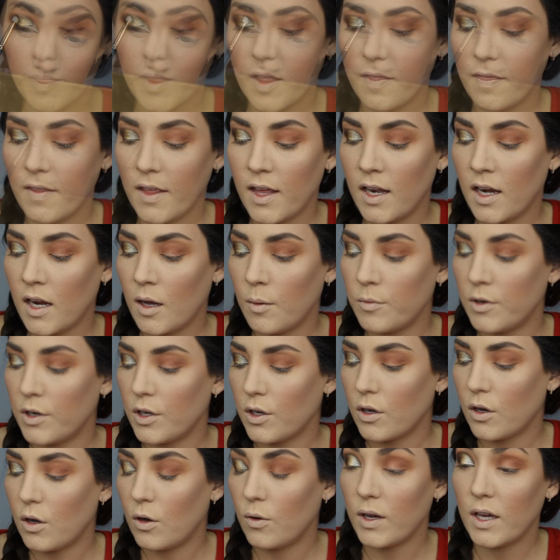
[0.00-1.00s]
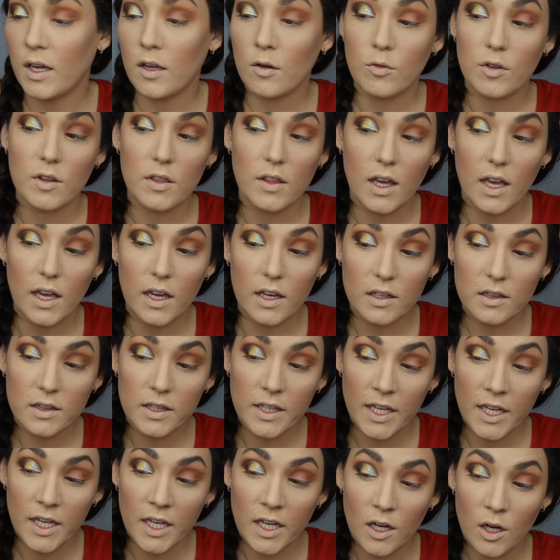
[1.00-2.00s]
And then I'm gonna go in with a
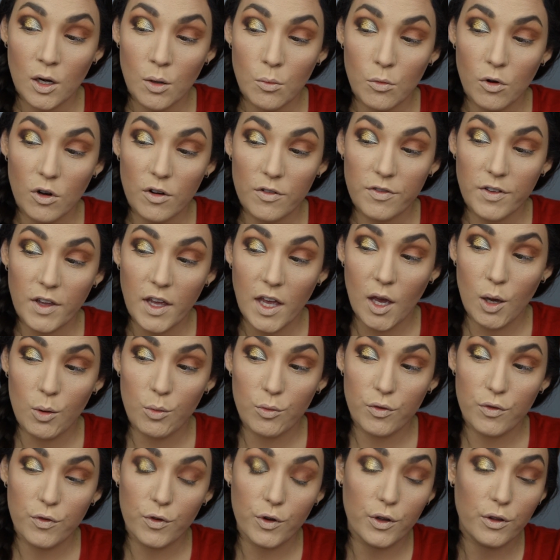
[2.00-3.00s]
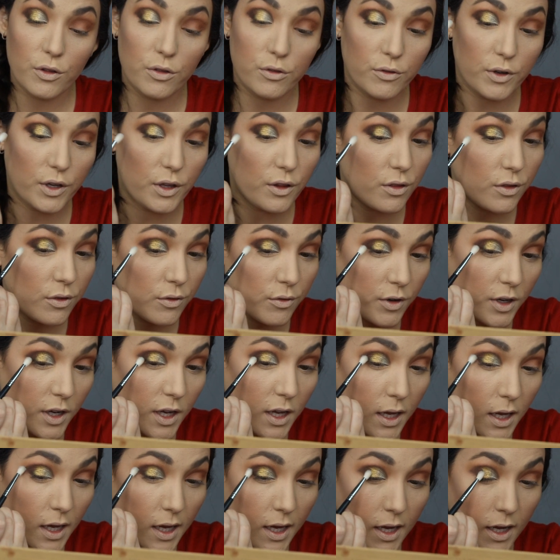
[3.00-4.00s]
clean Morphe
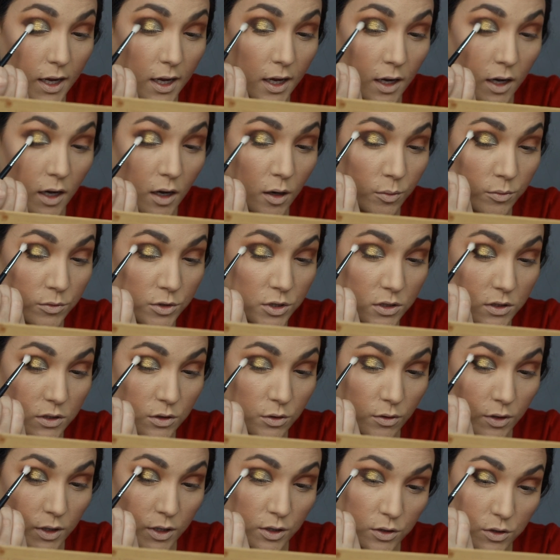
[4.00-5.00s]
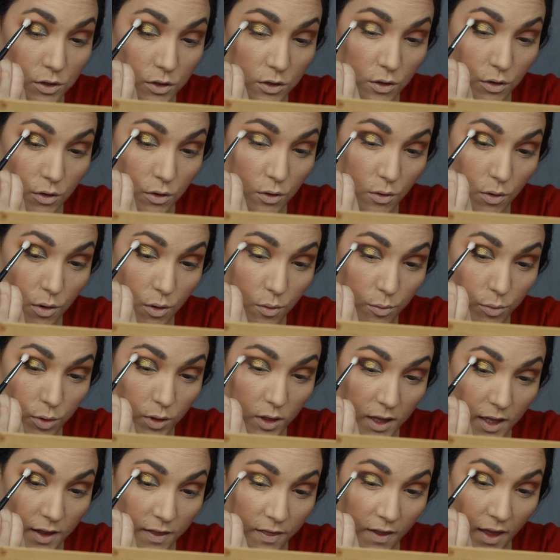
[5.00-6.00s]
M433 and I'm just going to
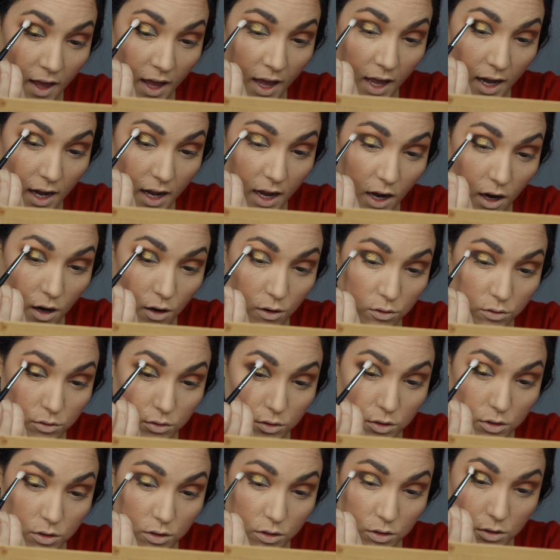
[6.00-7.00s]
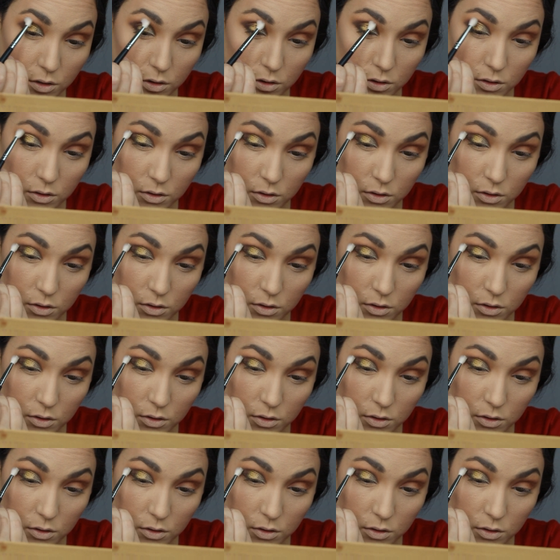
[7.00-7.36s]
blend that out.